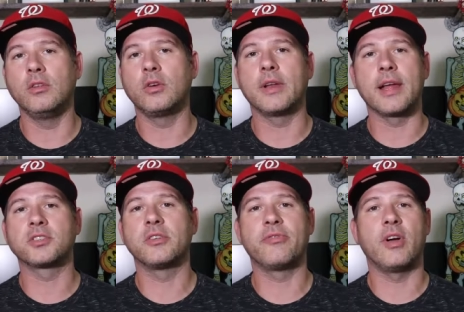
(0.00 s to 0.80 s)
you could
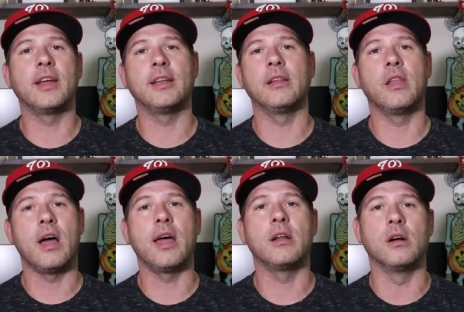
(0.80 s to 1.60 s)
actually find a
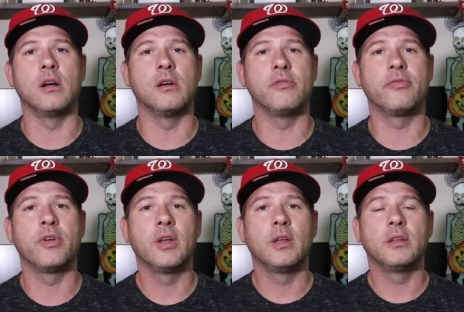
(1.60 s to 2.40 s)
lot
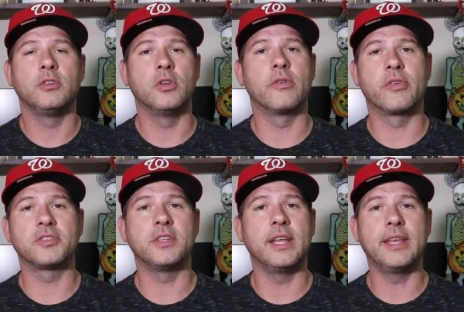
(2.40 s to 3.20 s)
of
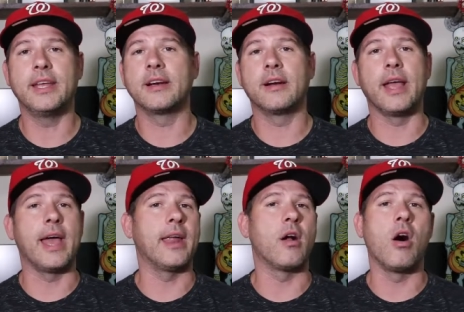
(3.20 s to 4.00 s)
university gear
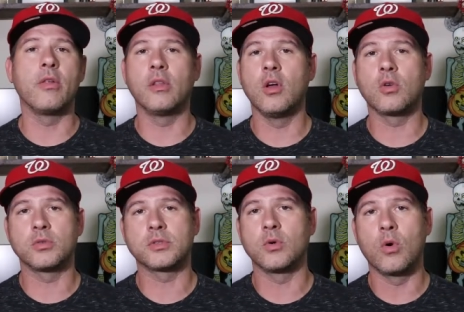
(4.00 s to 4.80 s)
at all the
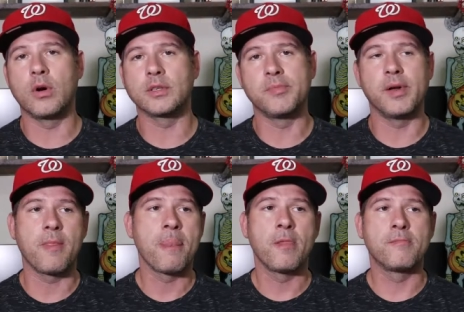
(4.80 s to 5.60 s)
local stores,
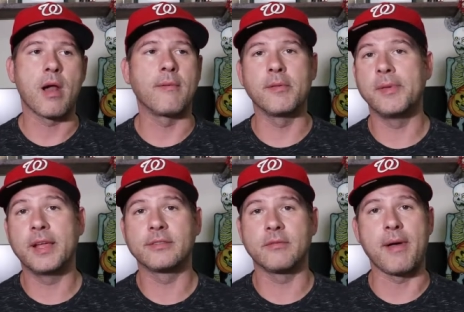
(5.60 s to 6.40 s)
but probably
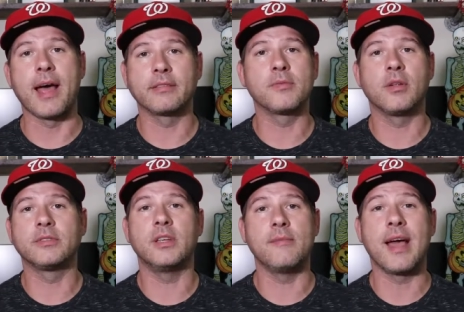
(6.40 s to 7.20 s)
because the basketball
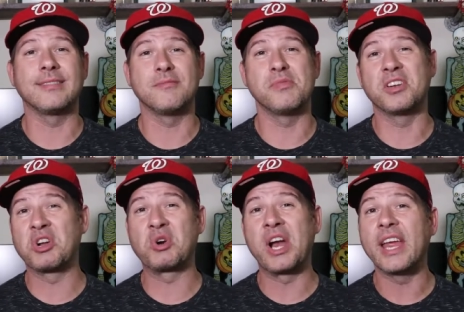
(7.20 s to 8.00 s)
team hasn't
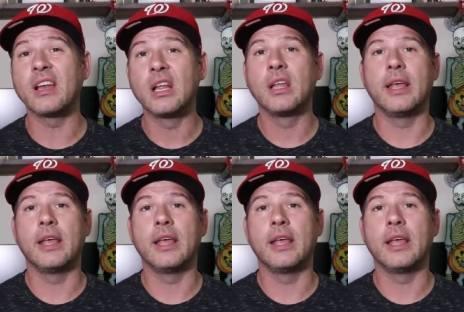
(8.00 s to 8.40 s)
been great